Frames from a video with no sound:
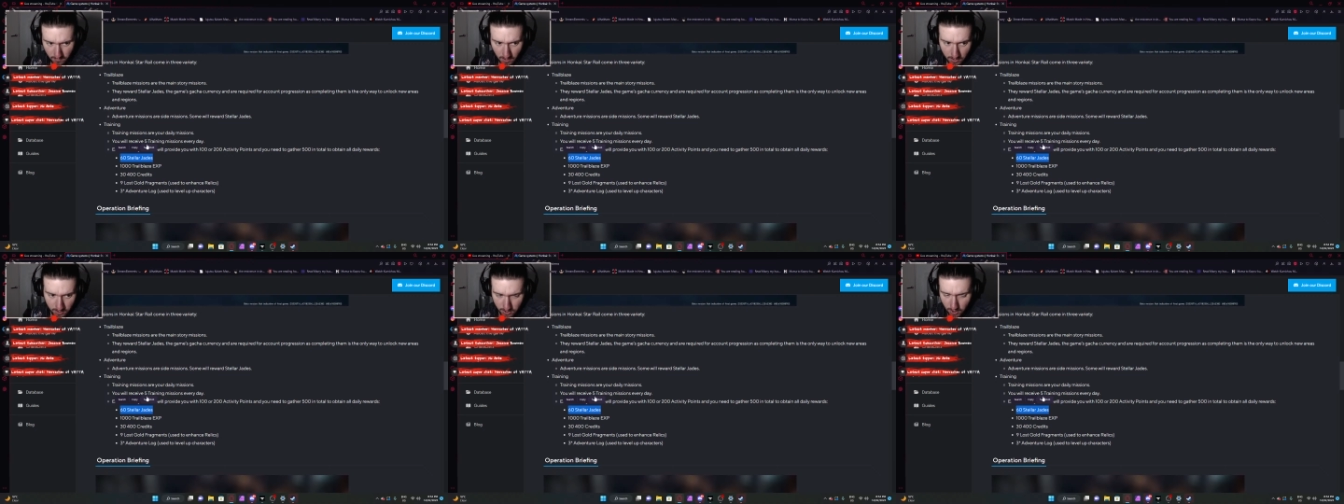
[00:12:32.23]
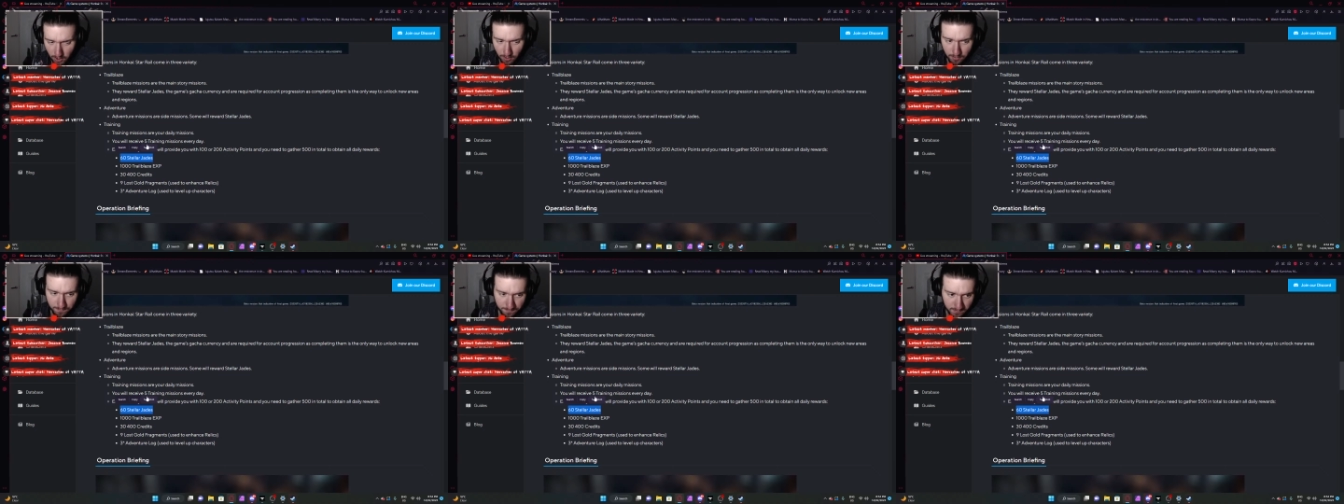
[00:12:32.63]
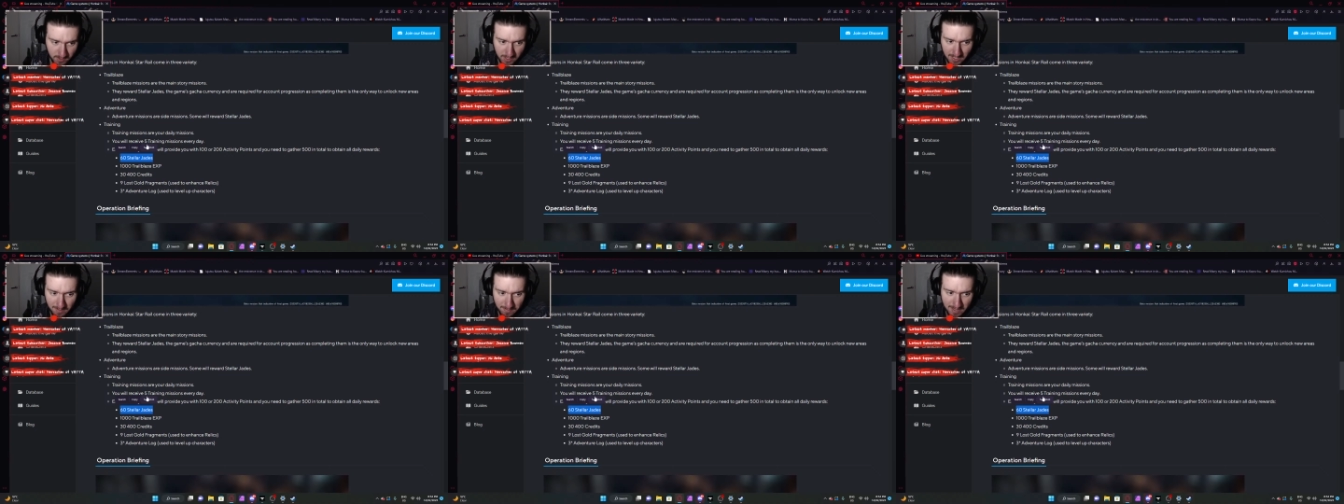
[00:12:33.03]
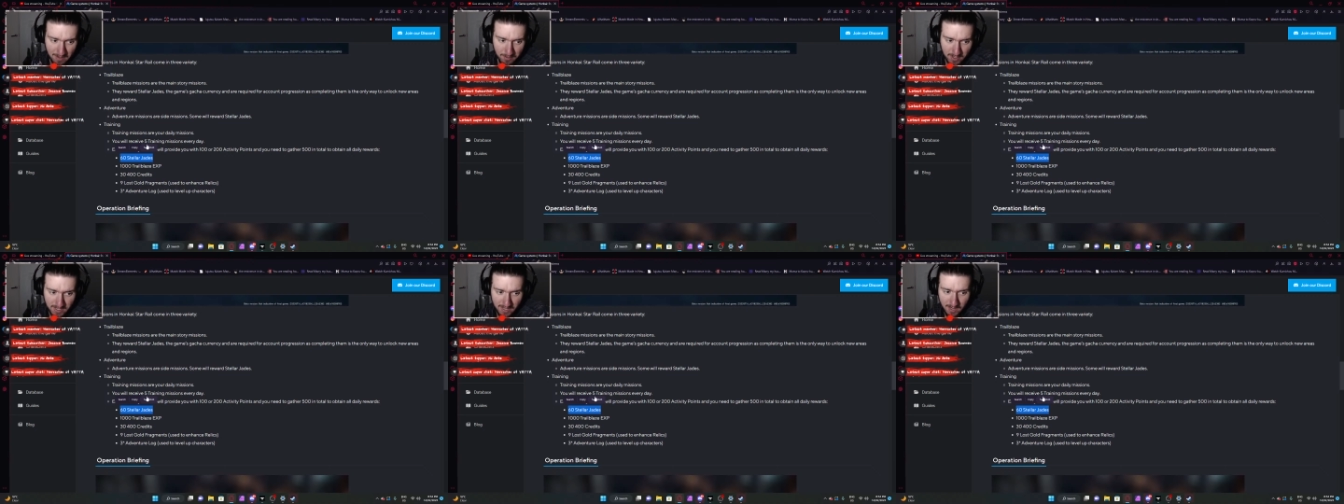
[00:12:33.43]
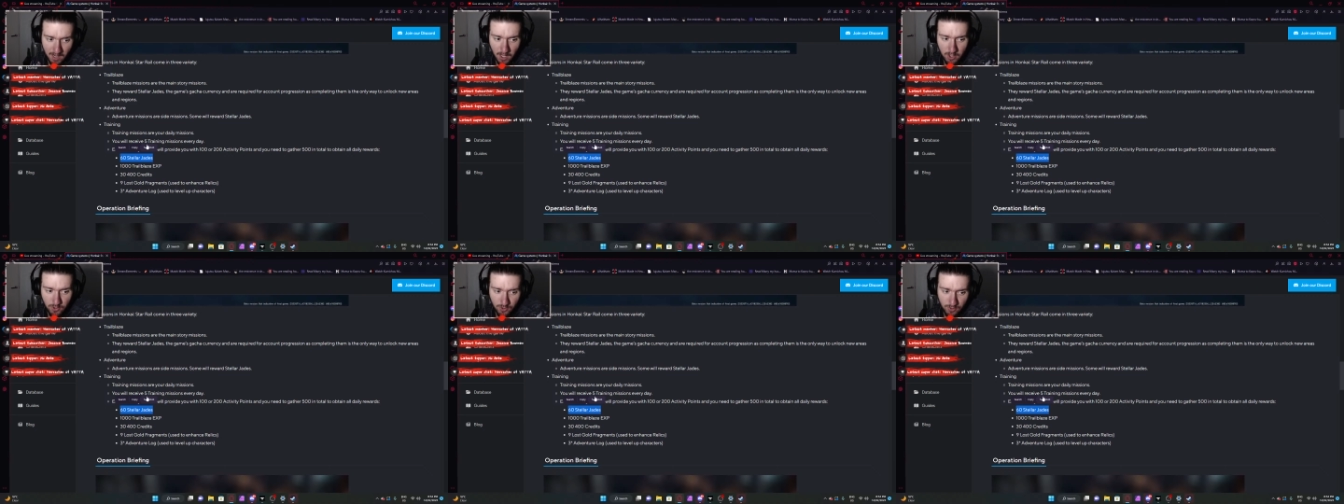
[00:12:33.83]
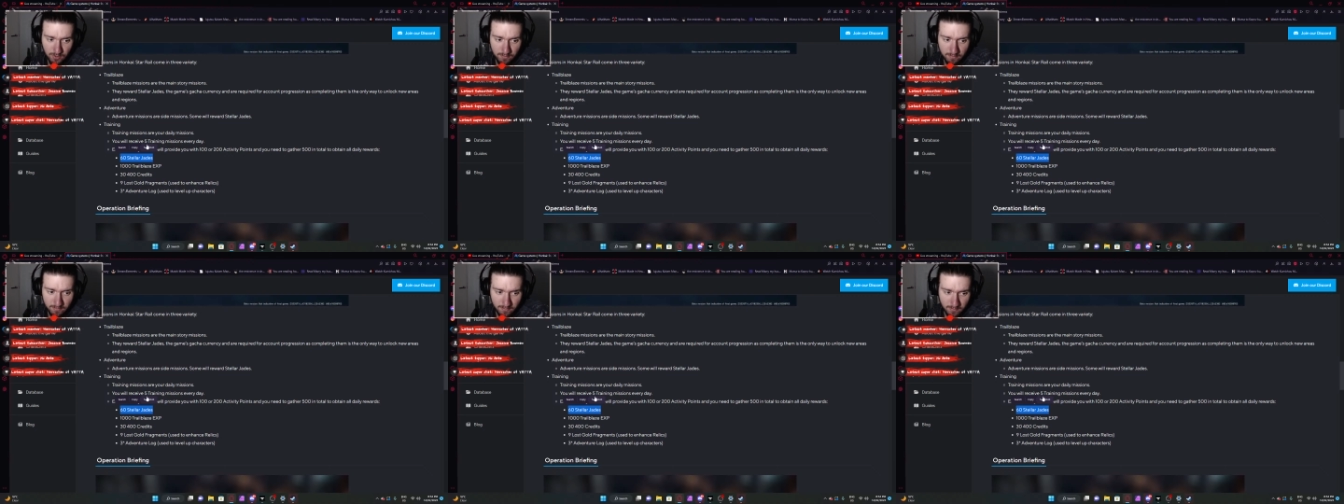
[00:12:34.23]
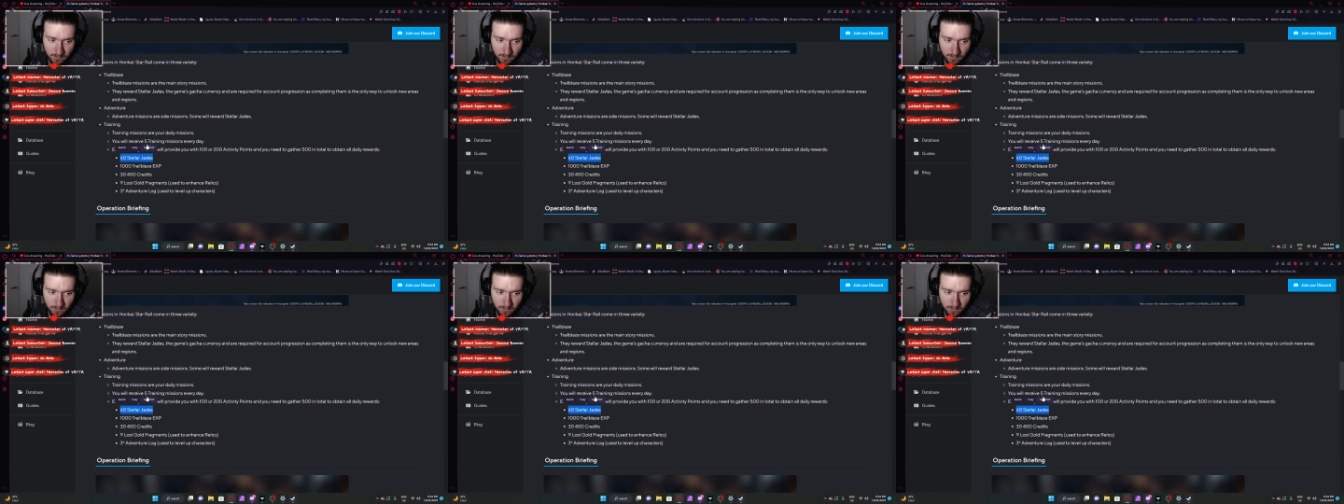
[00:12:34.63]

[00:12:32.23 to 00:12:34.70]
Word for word: So you're going to be able to get 100.